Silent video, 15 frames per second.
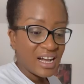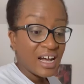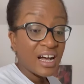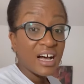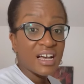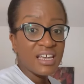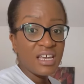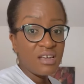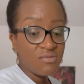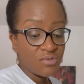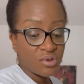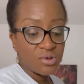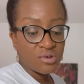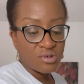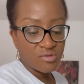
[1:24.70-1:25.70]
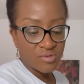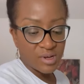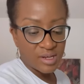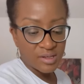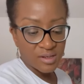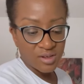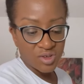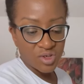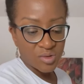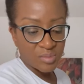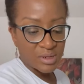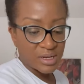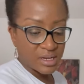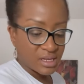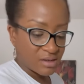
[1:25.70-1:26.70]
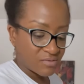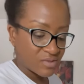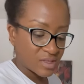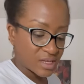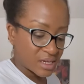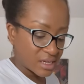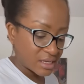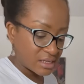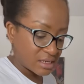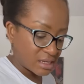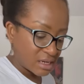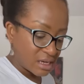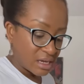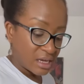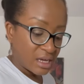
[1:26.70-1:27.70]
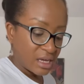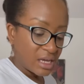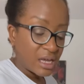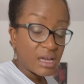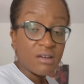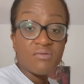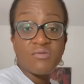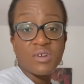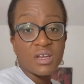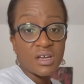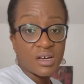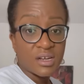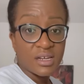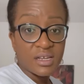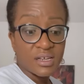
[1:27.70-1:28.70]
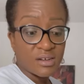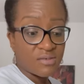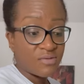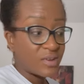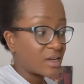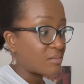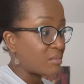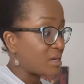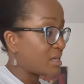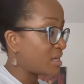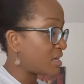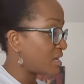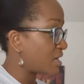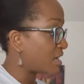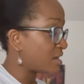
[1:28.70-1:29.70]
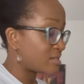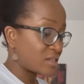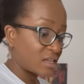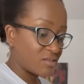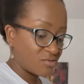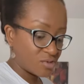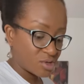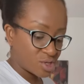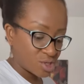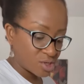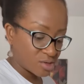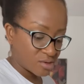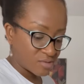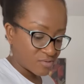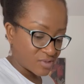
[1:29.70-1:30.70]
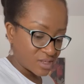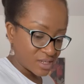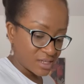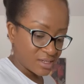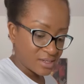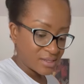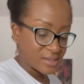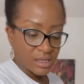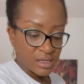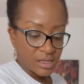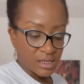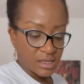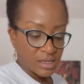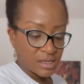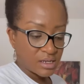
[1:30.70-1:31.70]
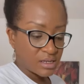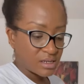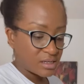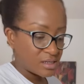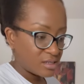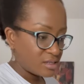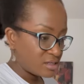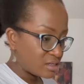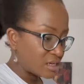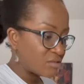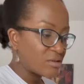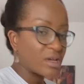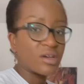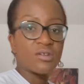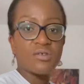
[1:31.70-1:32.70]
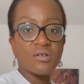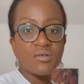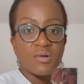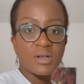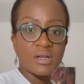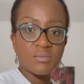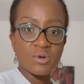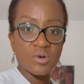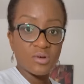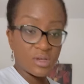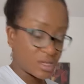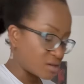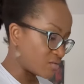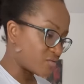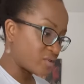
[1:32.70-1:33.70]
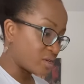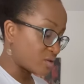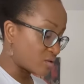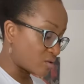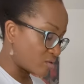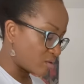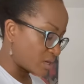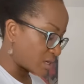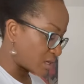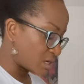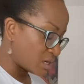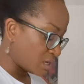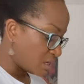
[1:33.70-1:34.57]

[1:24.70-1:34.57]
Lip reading: I have good reason to believe that every Ghanaian family has a version of this. And this is how I cook when I'm cooking real quick.